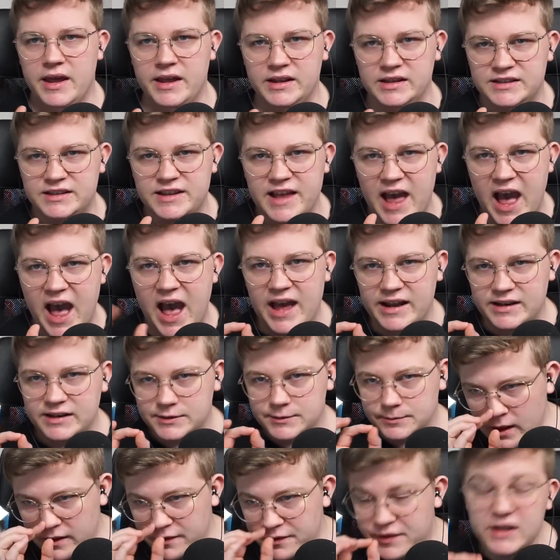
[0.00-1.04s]
is
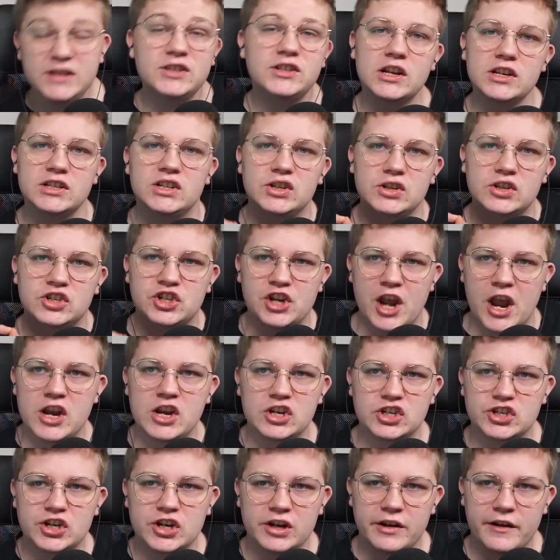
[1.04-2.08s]
that this doesn't
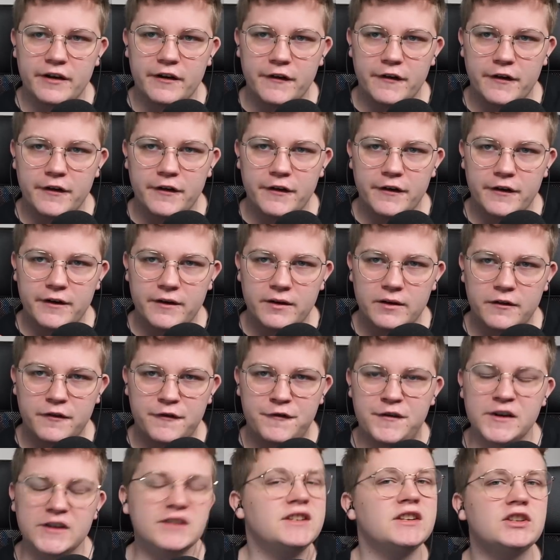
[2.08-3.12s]
change
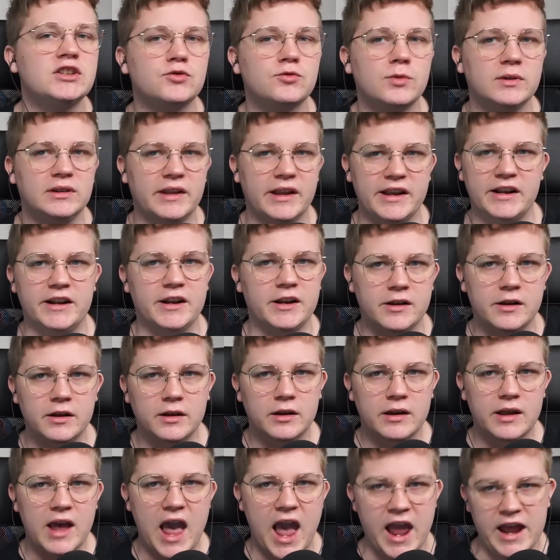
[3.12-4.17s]
physics-related
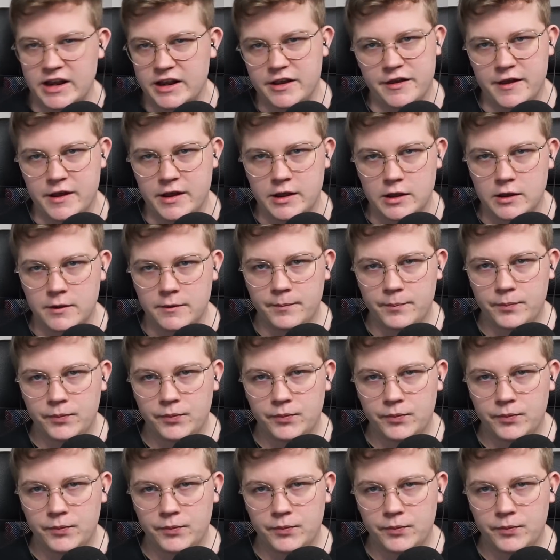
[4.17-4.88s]
anything.